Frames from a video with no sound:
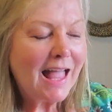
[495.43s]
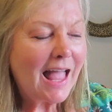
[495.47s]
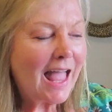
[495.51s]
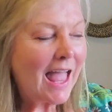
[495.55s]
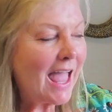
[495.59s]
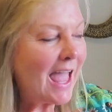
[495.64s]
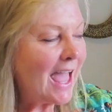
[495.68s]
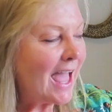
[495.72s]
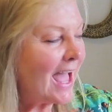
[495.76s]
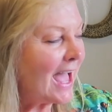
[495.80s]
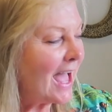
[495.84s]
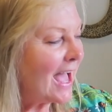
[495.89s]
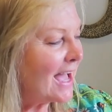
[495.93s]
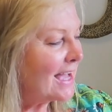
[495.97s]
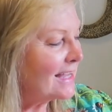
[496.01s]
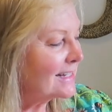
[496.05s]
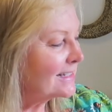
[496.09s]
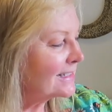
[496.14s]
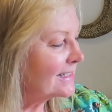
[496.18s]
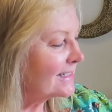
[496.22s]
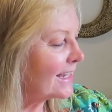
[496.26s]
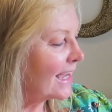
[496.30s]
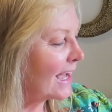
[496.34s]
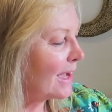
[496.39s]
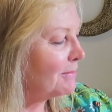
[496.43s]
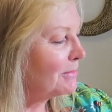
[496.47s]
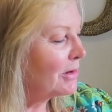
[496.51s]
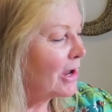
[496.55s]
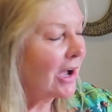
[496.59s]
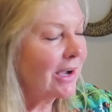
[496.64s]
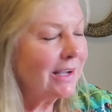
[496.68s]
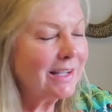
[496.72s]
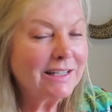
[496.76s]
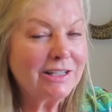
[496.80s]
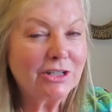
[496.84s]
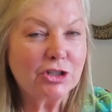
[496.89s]
And I'm
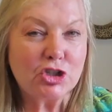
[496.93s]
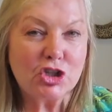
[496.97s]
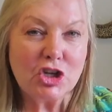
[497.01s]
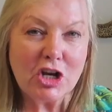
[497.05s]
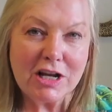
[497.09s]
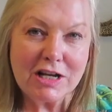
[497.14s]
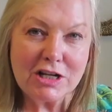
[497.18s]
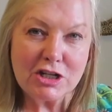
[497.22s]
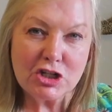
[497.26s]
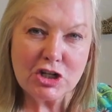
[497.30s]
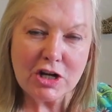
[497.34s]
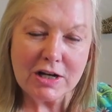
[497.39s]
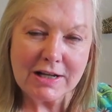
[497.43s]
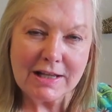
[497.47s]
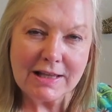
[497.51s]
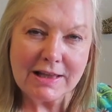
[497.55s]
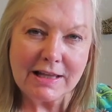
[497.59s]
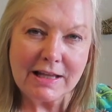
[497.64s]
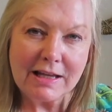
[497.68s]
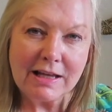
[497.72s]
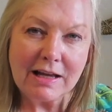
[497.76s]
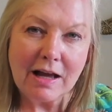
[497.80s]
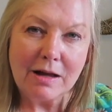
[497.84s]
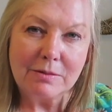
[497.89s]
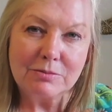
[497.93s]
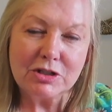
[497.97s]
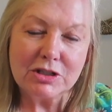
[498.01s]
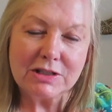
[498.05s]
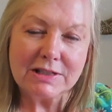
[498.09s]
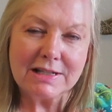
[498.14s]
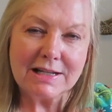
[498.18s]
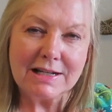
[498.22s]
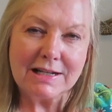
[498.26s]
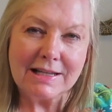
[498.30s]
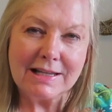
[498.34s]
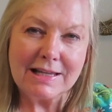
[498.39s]
not going to change anything. I'm
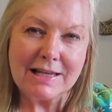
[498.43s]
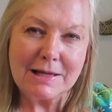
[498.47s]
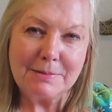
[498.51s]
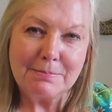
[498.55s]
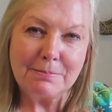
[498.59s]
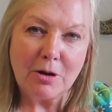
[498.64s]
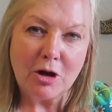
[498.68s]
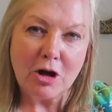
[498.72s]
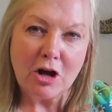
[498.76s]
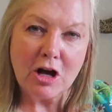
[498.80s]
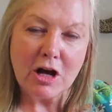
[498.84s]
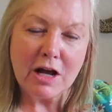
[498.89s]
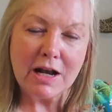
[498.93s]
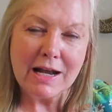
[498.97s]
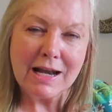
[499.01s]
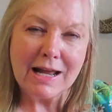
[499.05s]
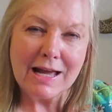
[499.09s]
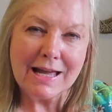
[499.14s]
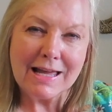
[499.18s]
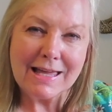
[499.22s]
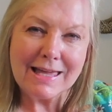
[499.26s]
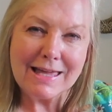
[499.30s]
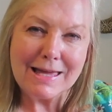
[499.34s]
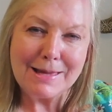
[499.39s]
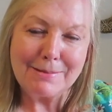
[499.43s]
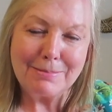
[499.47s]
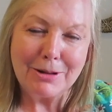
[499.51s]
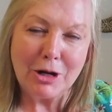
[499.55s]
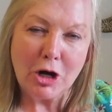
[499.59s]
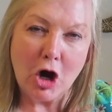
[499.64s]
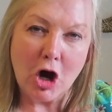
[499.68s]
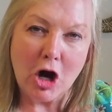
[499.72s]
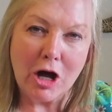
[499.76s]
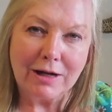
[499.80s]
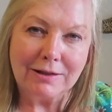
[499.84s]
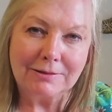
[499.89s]
just going to keep on keeping
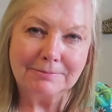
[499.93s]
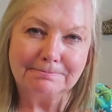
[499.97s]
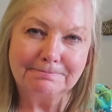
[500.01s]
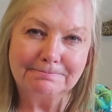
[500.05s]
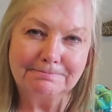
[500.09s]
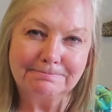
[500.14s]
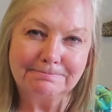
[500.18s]
on.